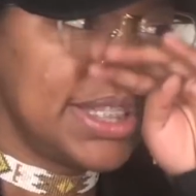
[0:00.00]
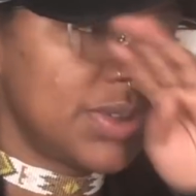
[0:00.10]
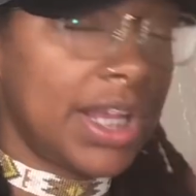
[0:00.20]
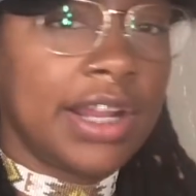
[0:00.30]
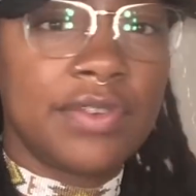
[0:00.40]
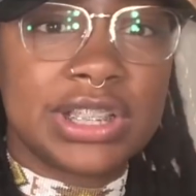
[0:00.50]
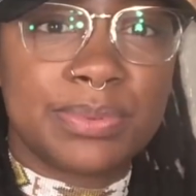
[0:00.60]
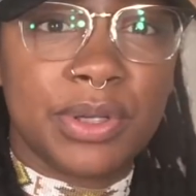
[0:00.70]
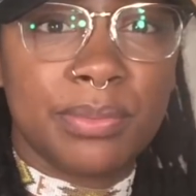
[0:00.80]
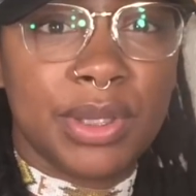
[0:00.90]
So I never
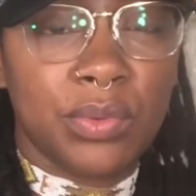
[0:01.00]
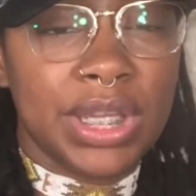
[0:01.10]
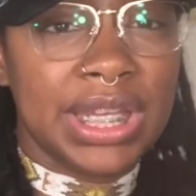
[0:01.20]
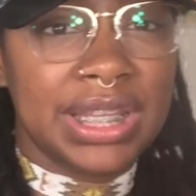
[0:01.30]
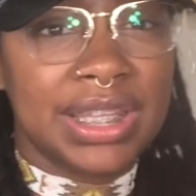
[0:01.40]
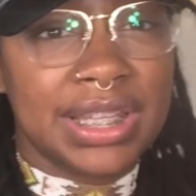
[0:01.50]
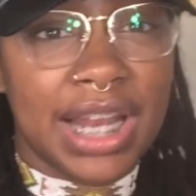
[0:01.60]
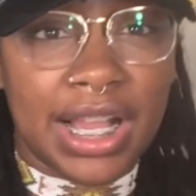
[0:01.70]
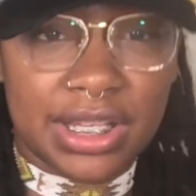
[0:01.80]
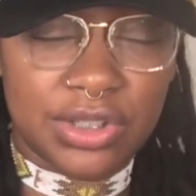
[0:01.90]
experiment with anything that
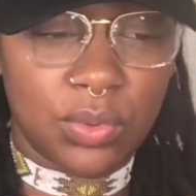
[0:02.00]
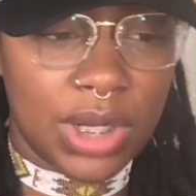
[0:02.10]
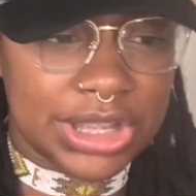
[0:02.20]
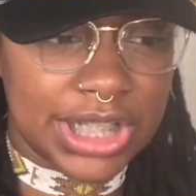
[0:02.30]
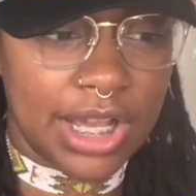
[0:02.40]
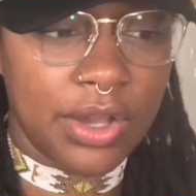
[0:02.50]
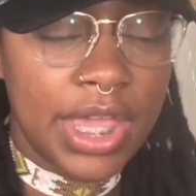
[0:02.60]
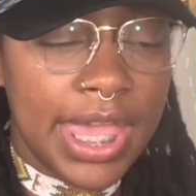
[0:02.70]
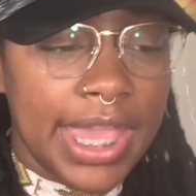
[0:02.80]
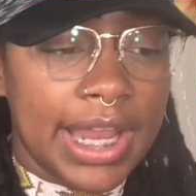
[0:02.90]
I couldn't wash out.
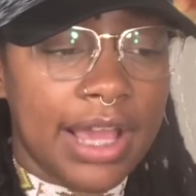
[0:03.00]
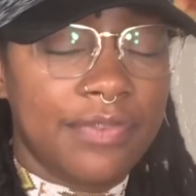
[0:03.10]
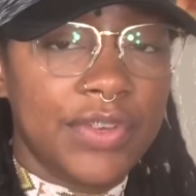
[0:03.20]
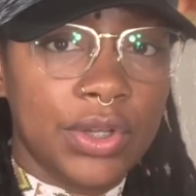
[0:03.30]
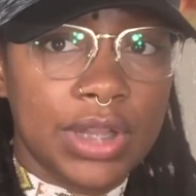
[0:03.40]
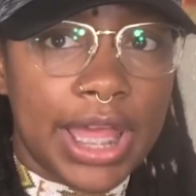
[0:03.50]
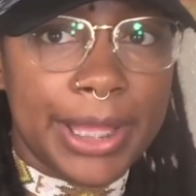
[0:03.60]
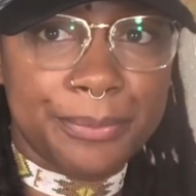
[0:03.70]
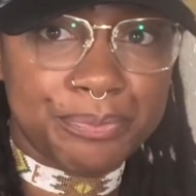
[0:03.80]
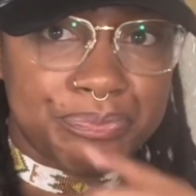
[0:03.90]
And I feel
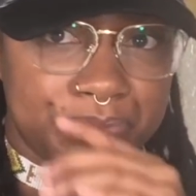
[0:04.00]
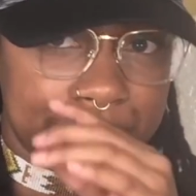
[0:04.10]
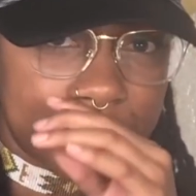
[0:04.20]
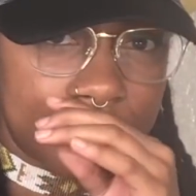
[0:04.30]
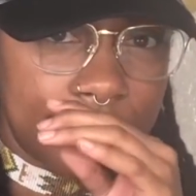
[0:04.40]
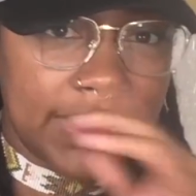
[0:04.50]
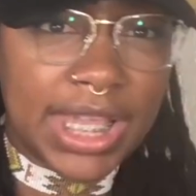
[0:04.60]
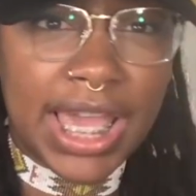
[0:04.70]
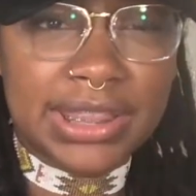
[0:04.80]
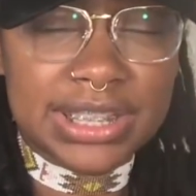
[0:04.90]
like
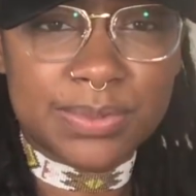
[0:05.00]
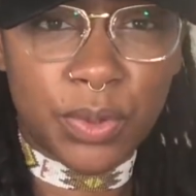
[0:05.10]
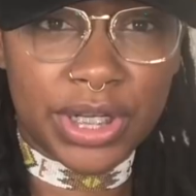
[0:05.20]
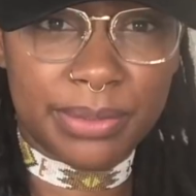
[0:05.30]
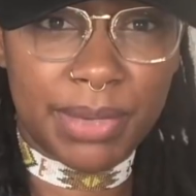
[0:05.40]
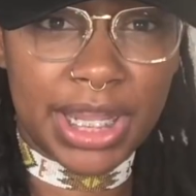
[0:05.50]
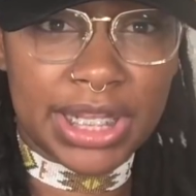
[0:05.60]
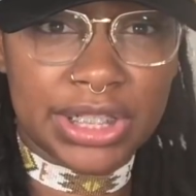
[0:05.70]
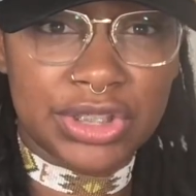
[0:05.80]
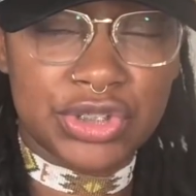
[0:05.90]
at this point in
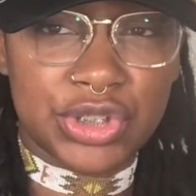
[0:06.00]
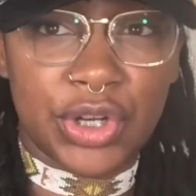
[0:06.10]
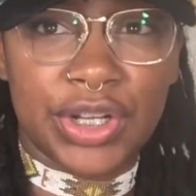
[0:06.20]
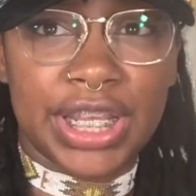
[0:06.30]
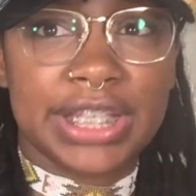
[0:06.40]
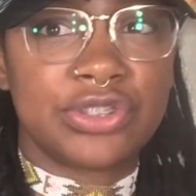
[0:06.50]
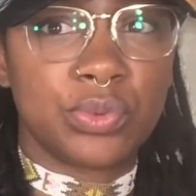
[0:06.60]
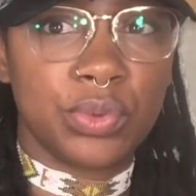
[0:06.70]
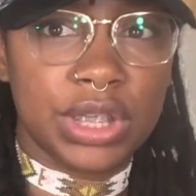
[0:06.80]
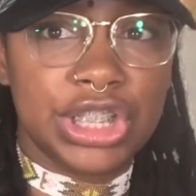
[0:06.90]
my journey, it's
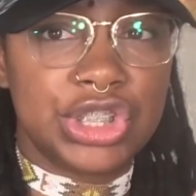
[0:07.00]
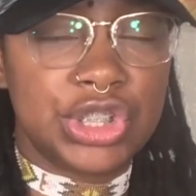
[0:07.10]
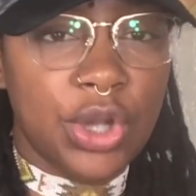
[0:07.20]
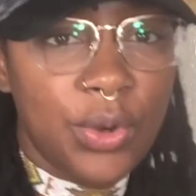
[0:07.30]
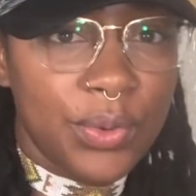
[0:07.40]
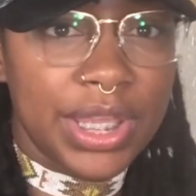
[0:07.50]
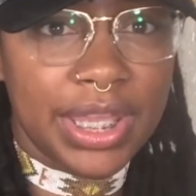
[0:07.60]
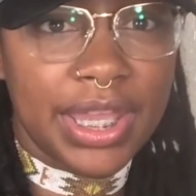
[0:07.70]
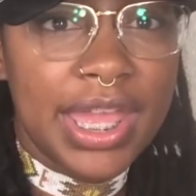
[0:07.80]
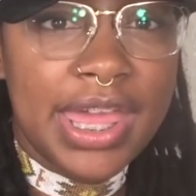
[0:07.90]
really
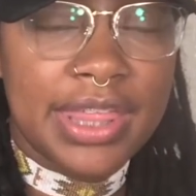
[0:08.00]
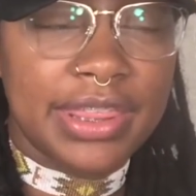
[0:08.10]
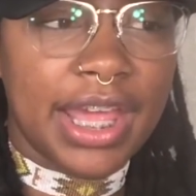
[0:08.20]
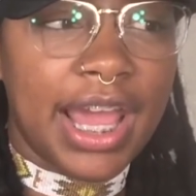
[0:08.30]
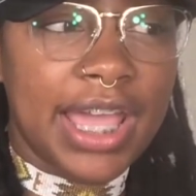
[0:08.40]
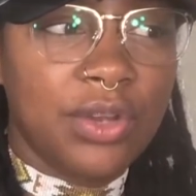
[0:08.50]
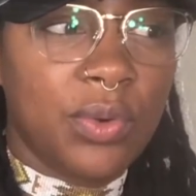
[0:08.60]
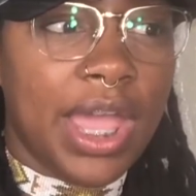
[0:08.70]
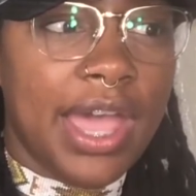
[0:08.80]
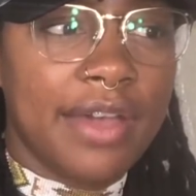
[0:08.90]
showing that I
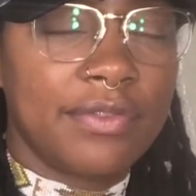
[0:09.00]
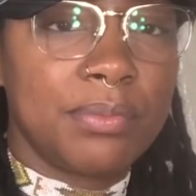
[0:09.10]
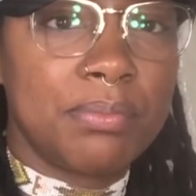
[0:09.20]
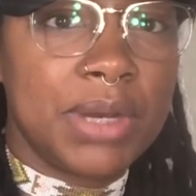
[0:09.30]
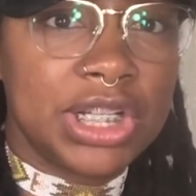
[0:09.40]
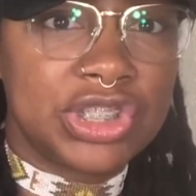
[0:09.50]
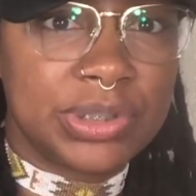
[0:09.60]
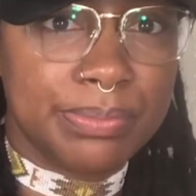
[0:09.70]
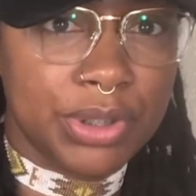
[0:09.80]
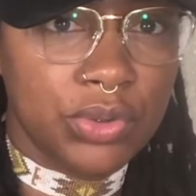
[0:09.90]
don't have much
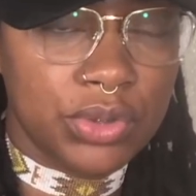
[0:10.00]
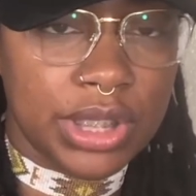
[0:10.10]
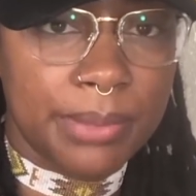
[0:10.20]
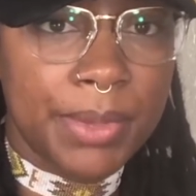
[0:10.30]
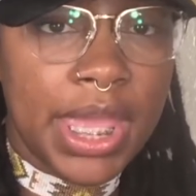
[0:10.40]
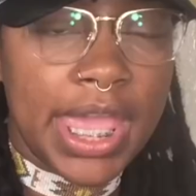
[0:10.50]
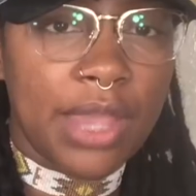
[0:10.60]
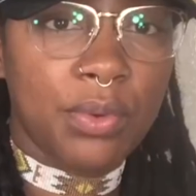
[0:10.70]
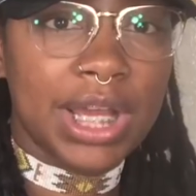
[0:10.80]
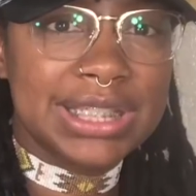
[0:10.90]
buildup.
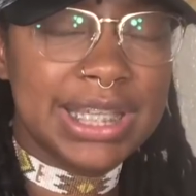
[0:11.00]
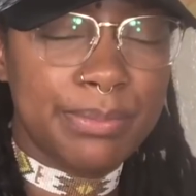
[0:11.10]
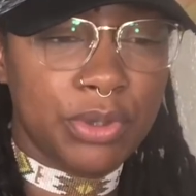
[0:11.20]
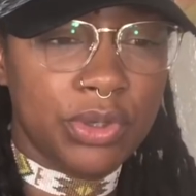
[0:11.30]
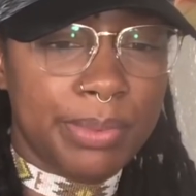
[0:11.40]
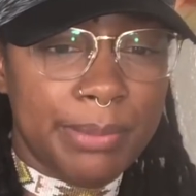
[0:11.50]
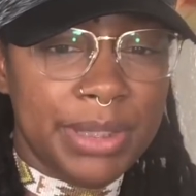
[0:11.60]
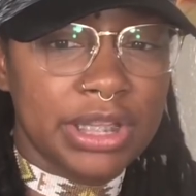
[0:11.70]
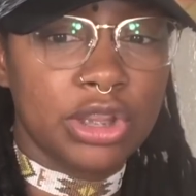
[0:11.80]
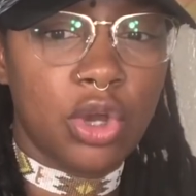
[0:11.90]
And when I say buildup, I
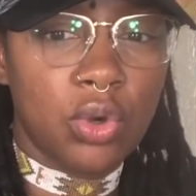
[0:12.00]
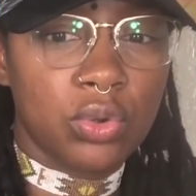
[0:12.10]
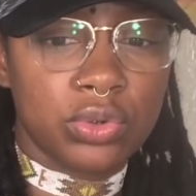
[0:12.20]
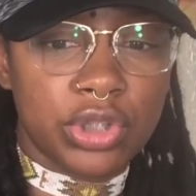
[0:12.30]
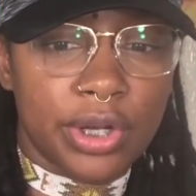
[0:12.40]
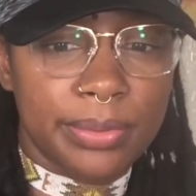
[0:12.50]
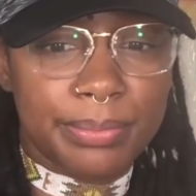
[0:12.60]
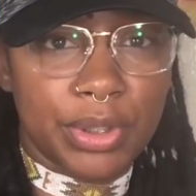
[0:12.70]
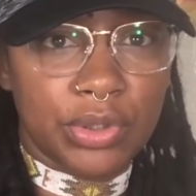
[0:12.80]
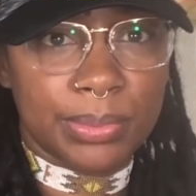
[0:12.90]
mean long-term
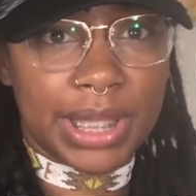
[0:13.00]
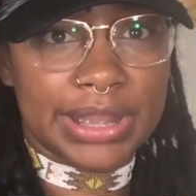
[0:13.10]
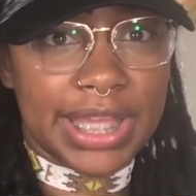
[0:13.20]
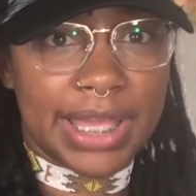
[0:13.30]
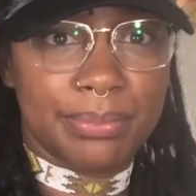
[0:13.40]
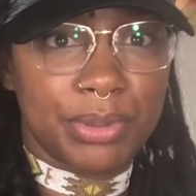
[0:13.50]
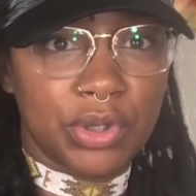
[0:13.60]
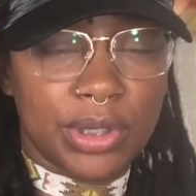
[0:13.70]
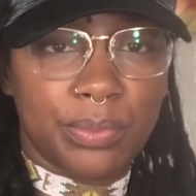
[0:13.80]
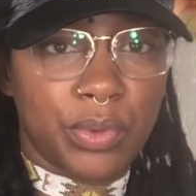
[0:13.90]
buildup, like that
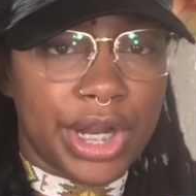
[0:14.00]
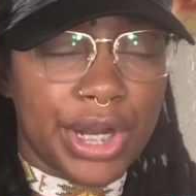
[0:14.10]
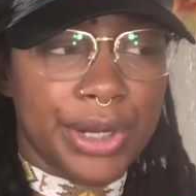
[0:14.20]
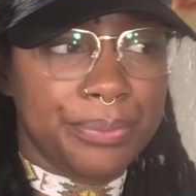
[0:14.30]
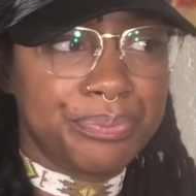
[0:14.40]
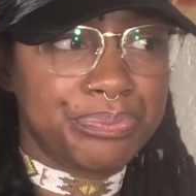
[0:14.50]
buildup where